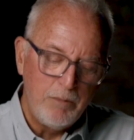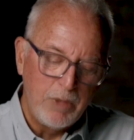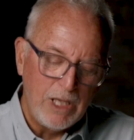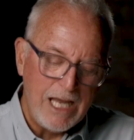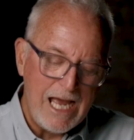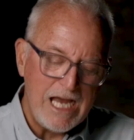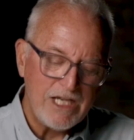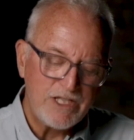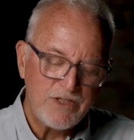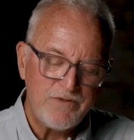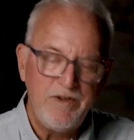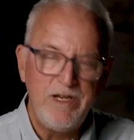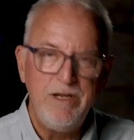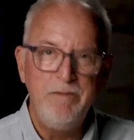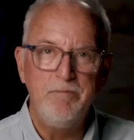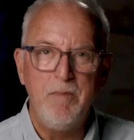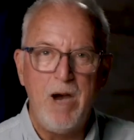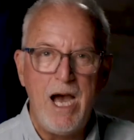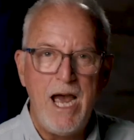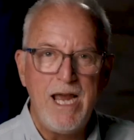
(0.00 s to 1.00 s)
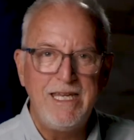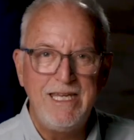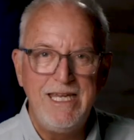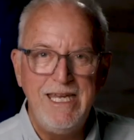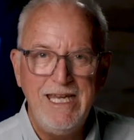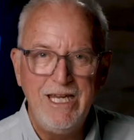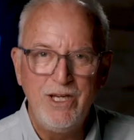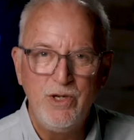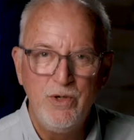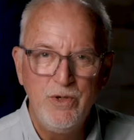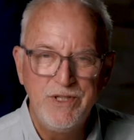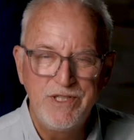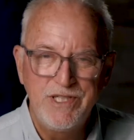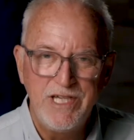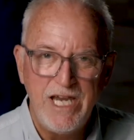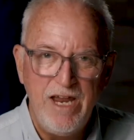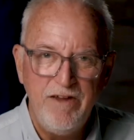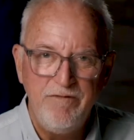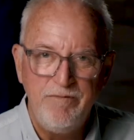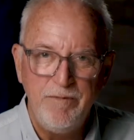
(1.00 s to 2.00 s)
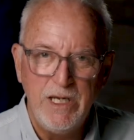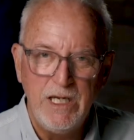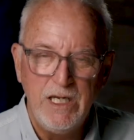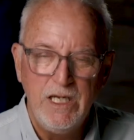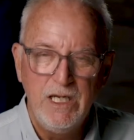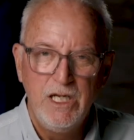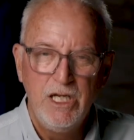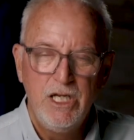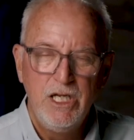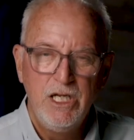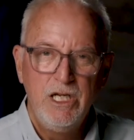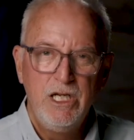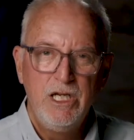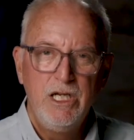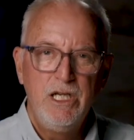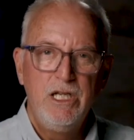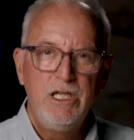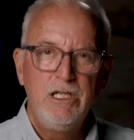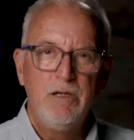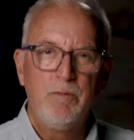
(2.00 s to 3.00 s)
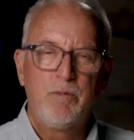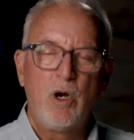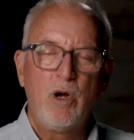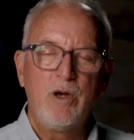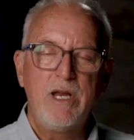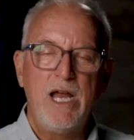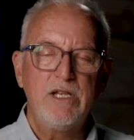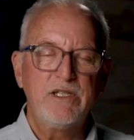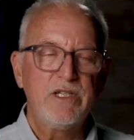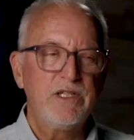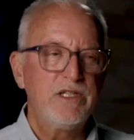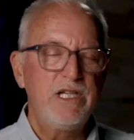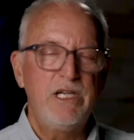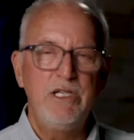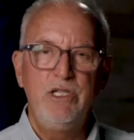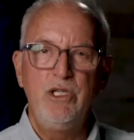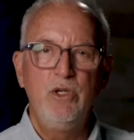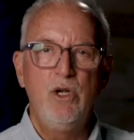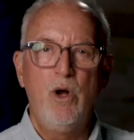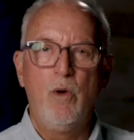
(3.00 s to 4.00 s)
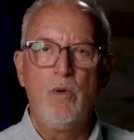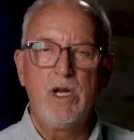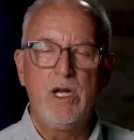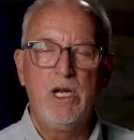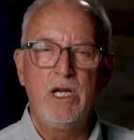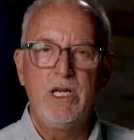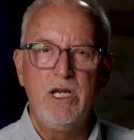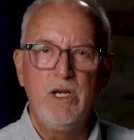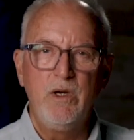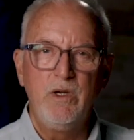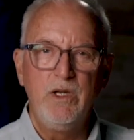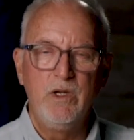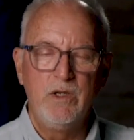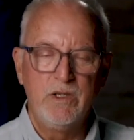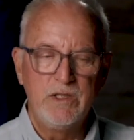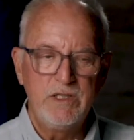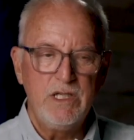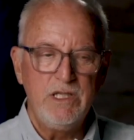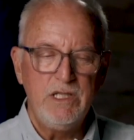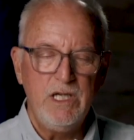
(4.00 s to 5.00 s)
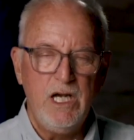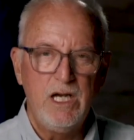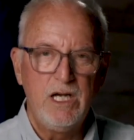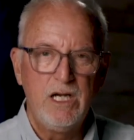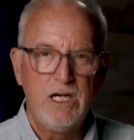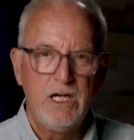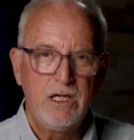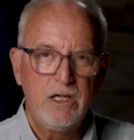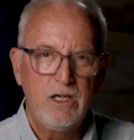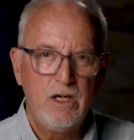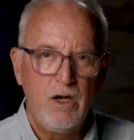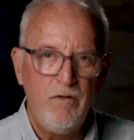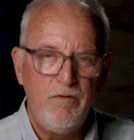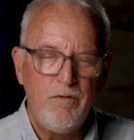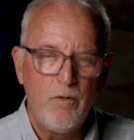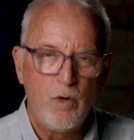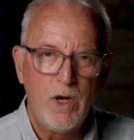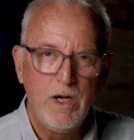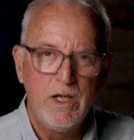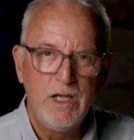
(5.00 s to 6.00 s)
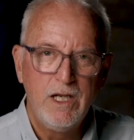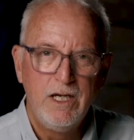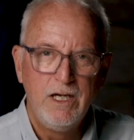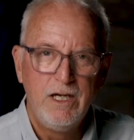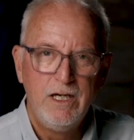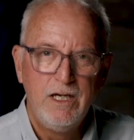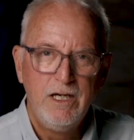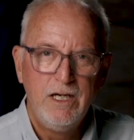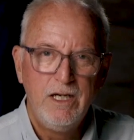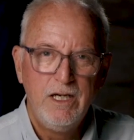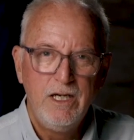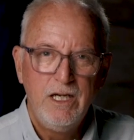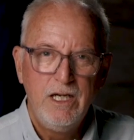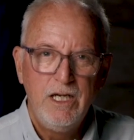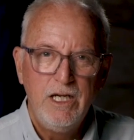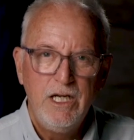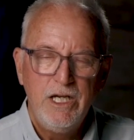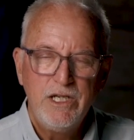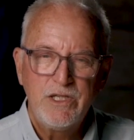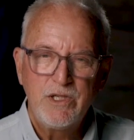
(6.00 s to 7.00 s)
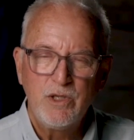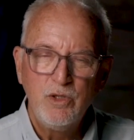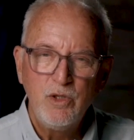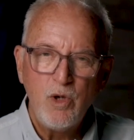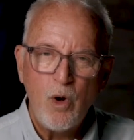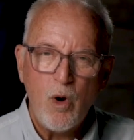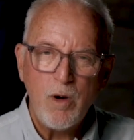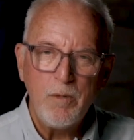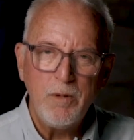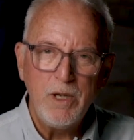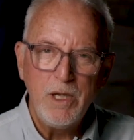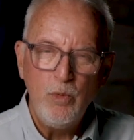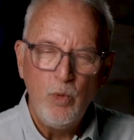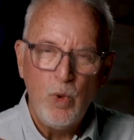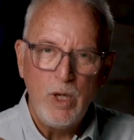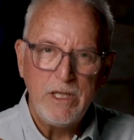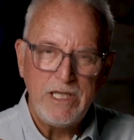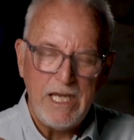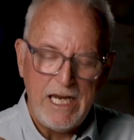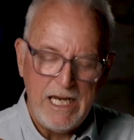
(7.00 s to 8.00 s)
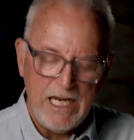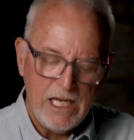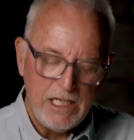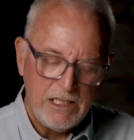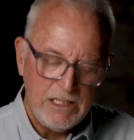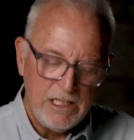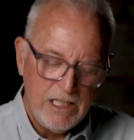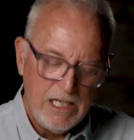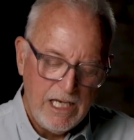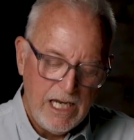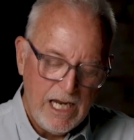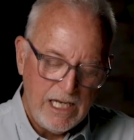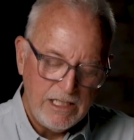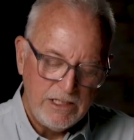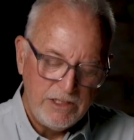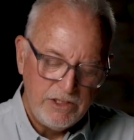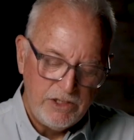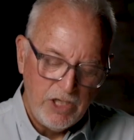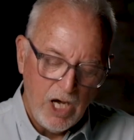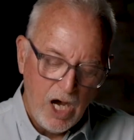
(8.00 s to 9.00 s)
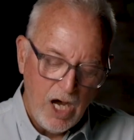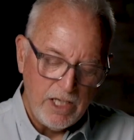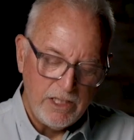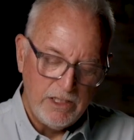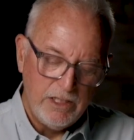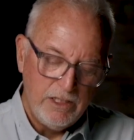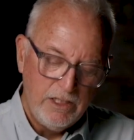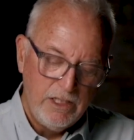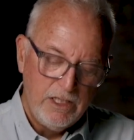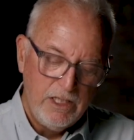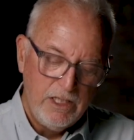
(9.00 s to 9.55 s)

blaspheme my king who saved me? The proconsul says, You know, we're going to kill you. He says, Yeah, go for it. So, normally, what they had, had done